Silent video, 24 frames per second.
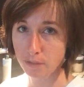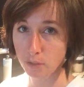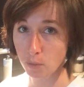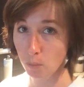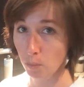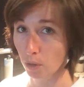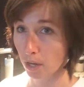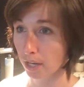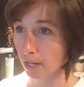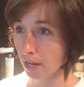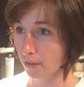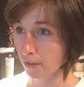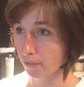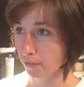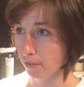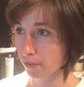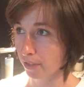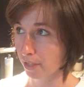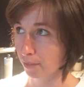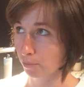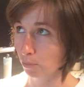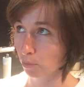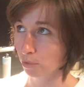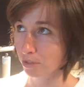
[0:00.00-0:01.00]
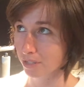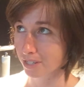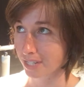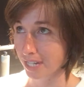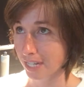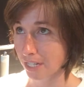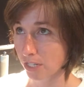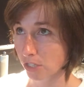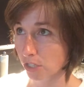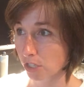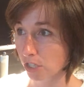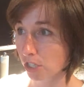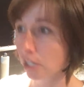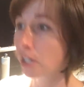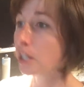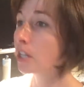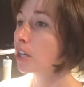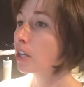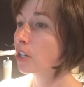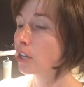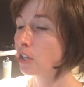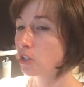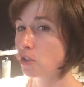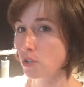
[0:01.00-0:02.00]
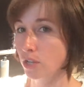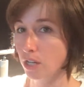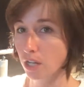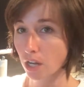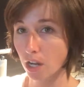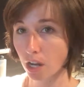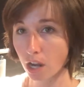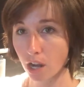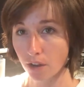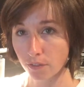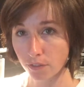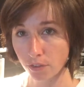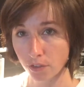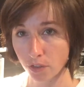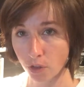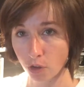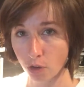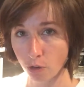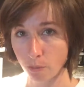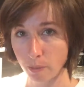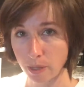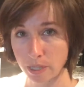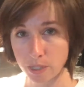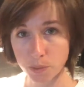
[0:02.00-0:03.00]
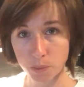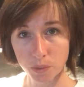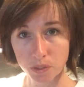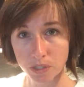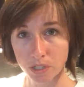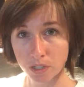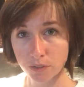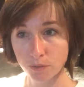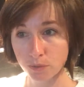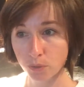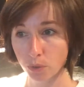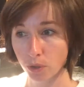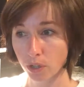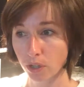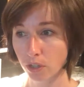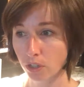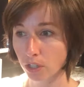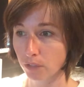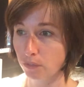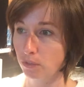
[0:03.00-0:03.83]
If you want everything more tender, you can cover the whole mess with tin foil.